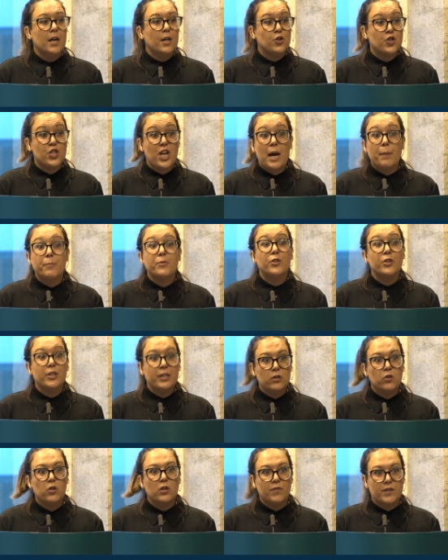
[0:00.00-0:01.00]
chapter
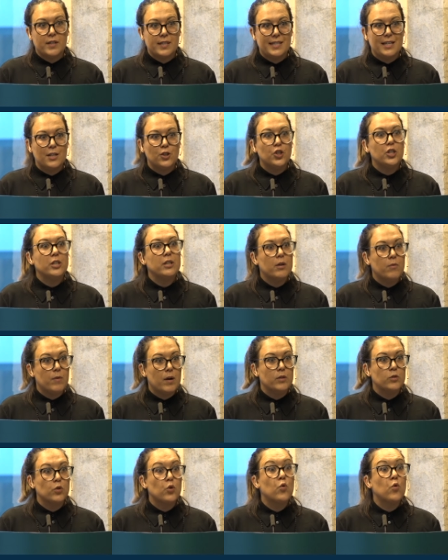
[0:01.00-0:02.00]
and conversation
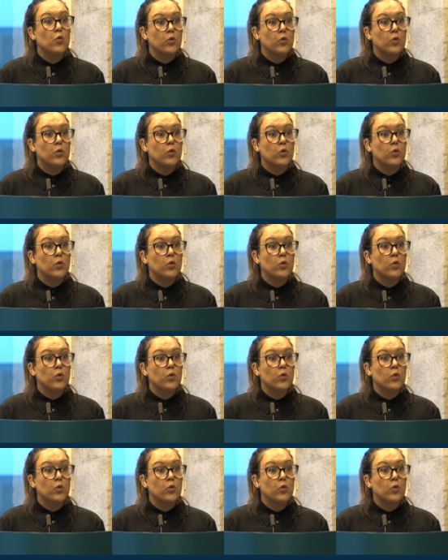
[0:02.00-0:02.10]
around